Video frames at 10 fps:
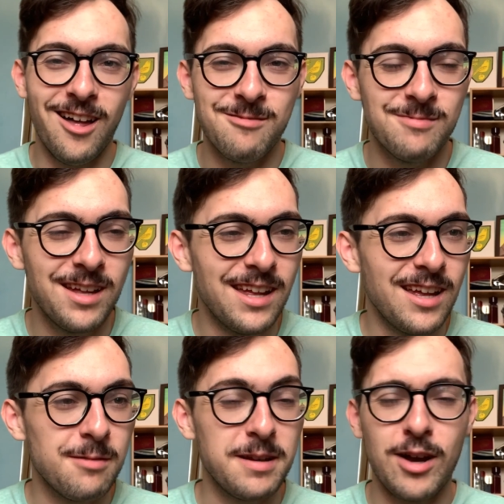Um,
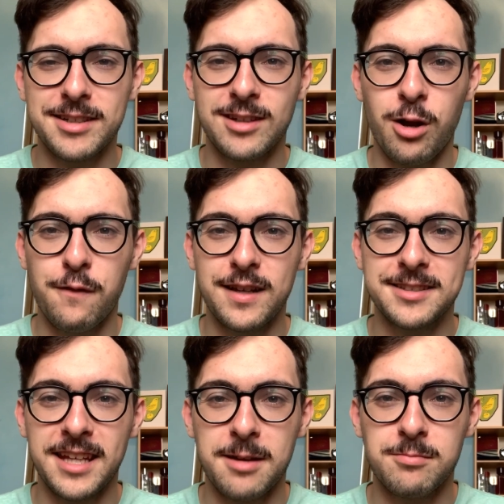it'd be nice to hopefully
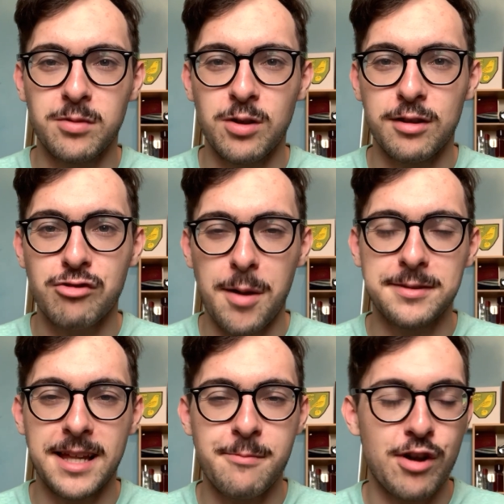see him do the crab
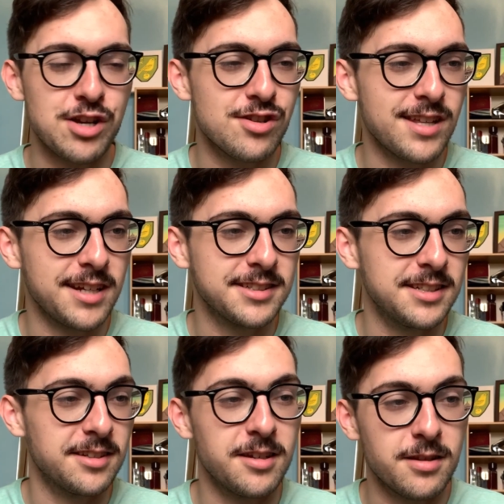celebrations next
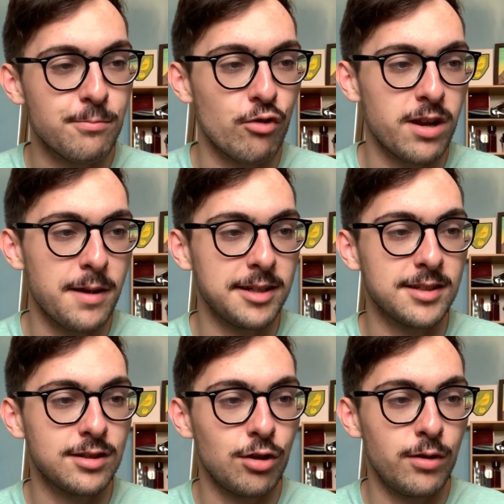season. And De Bruyne makes
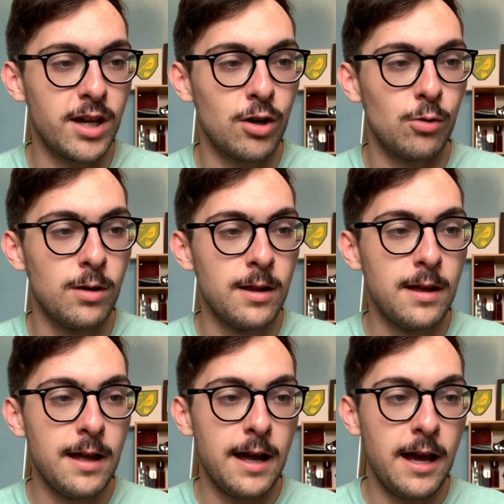it 2-0.
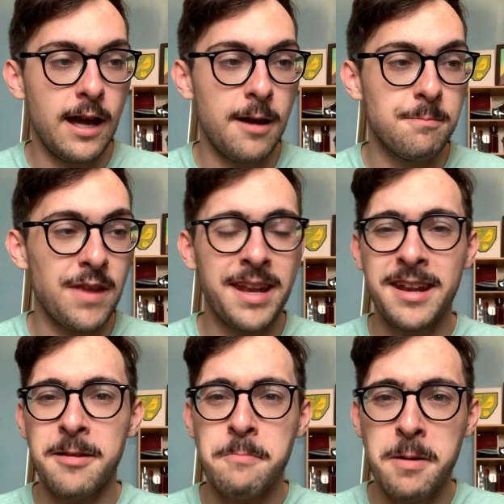Um, and
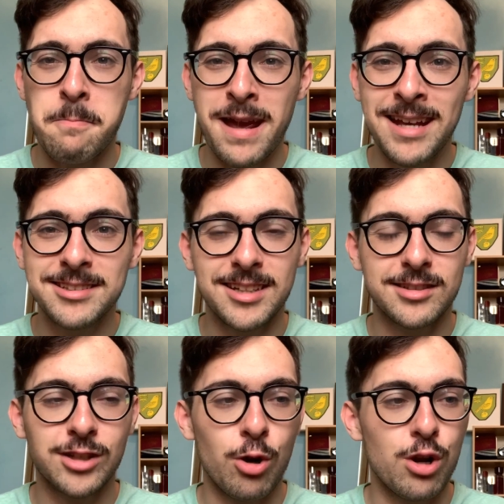then an amazing
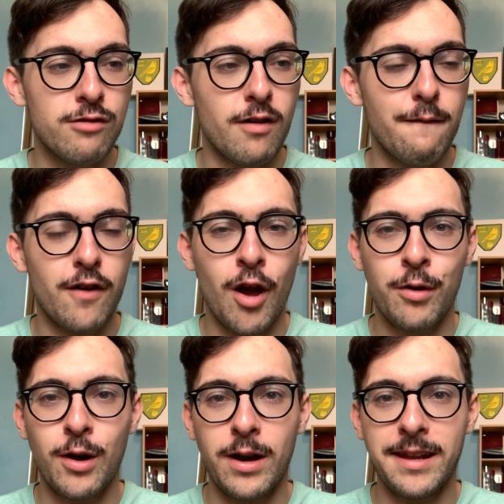solo run for
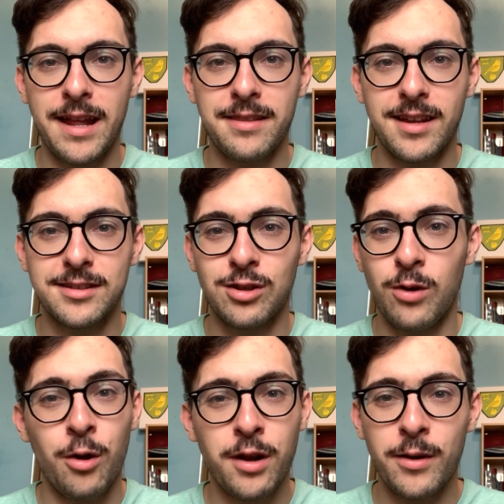Onel Hernandez, who
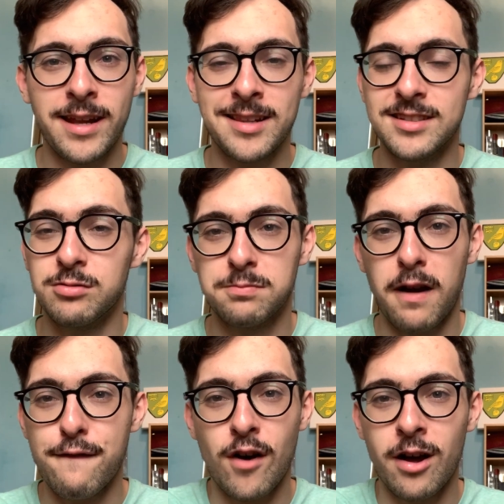Onel Hernandez was
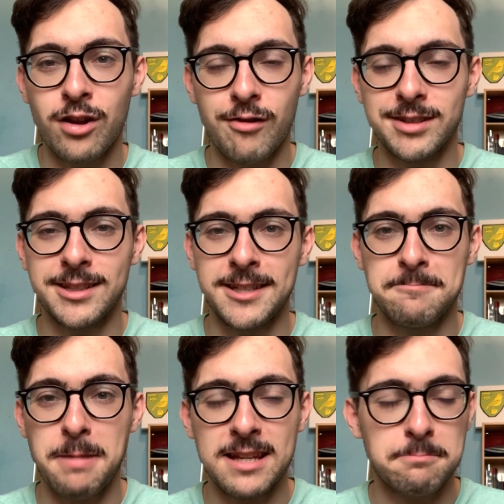by far Norwich City's
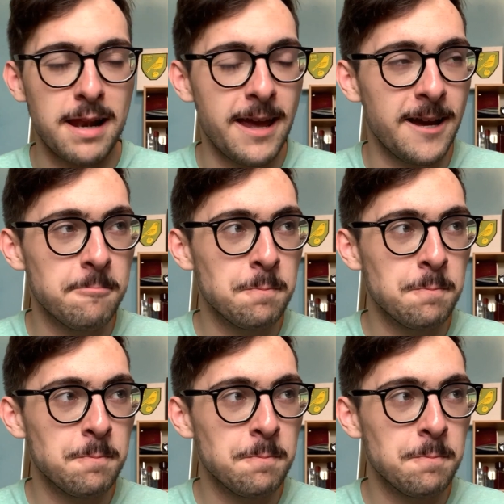best player.